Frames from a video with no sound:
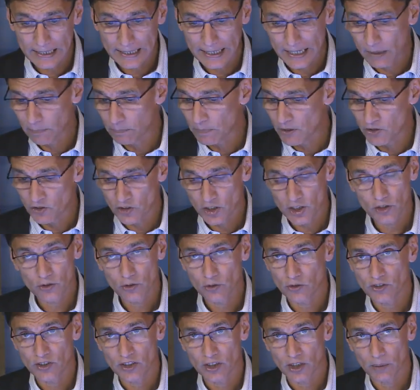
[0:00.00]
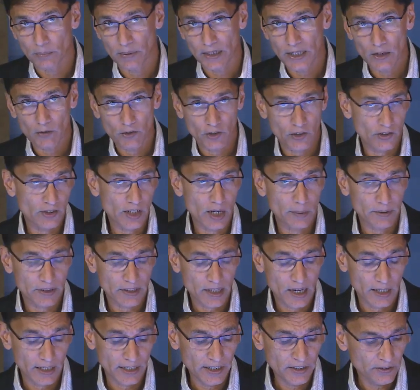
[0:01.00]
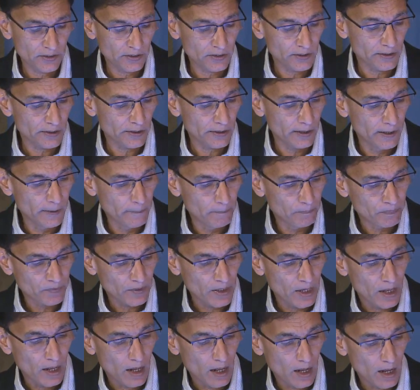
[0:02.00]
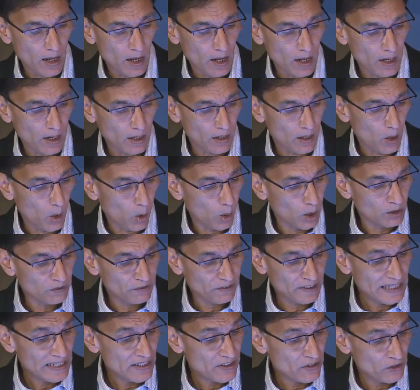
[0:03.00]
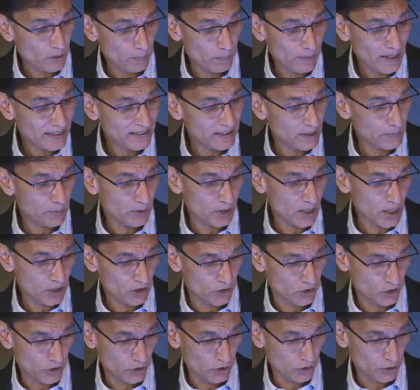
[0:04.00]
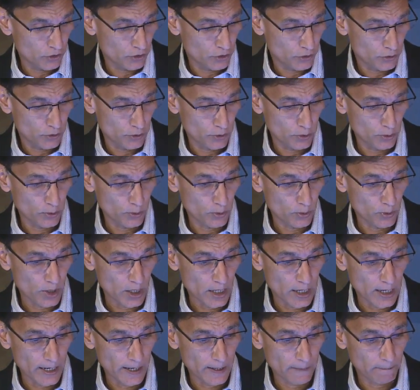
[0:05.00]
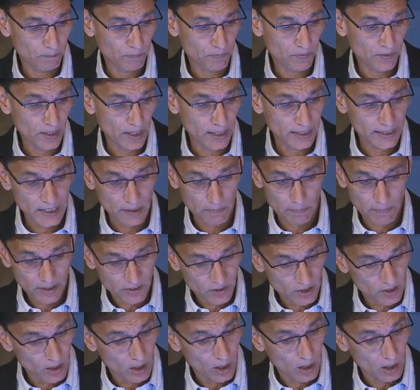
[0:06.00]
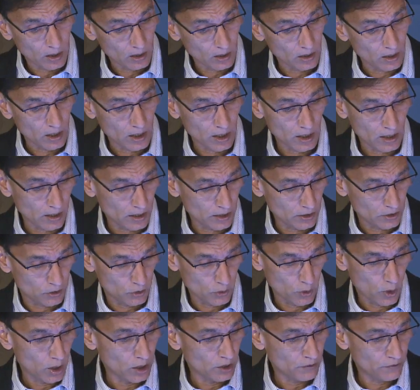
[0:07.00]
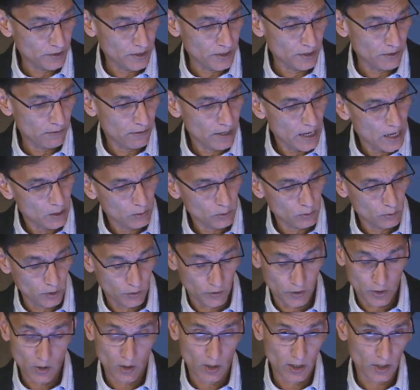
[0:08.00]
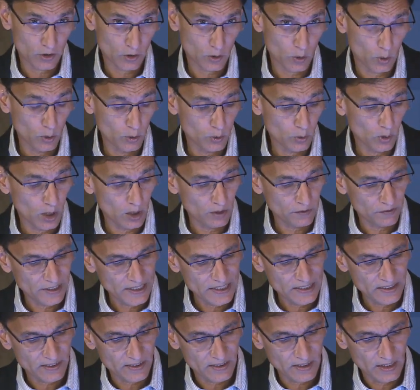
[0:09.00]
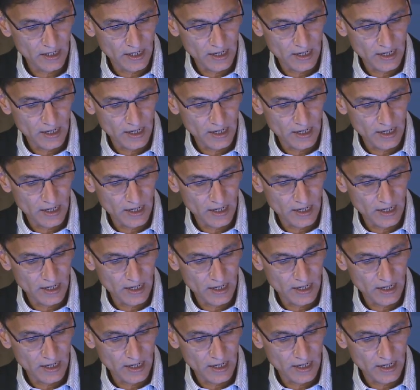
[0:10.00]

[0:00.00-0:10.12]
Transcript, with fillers: LPG through DME, which is dimethyl ether, uh, olefins or plastic production through, again, methanol to olefin route, which we call as coal to olefins,